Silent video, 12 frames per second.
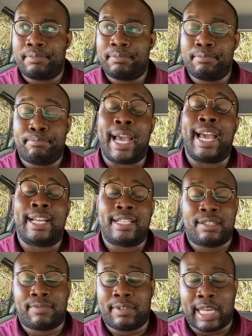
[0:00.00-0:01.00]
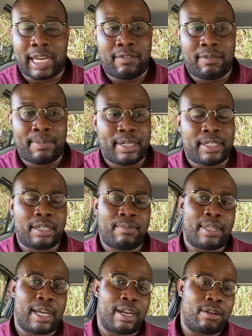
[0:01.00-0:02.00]
bands, for lack of a better term,
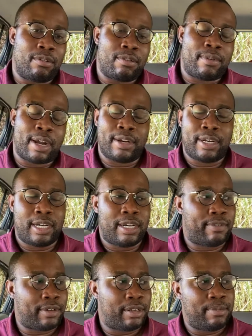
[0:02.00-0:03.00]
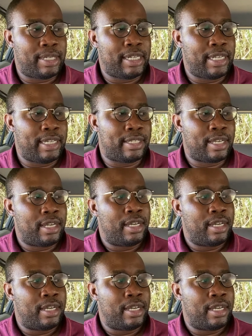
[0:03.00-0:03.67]
that go around in different communities,